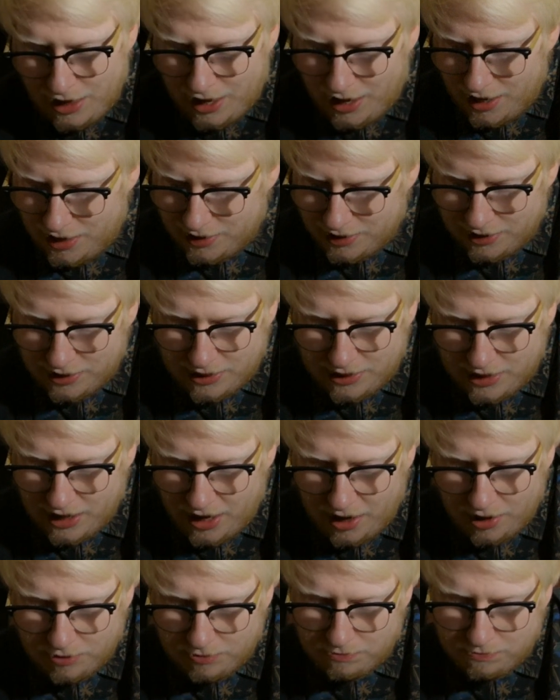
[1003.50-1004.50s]
and
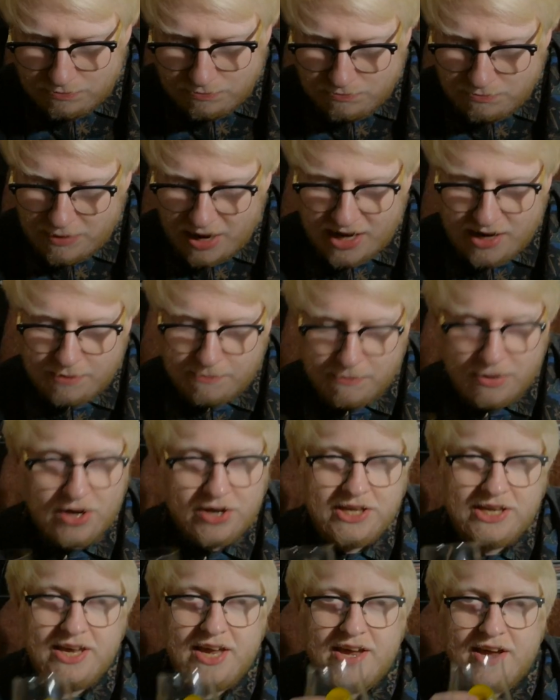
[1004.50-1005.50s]
that'll make my
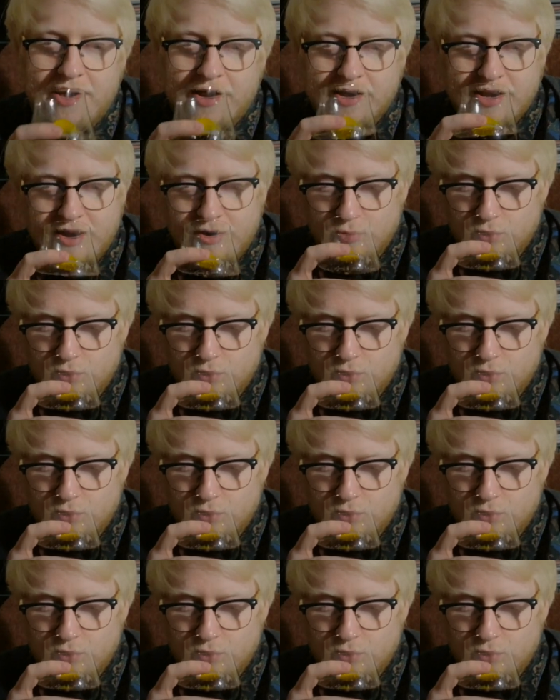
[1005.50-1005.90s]
year. It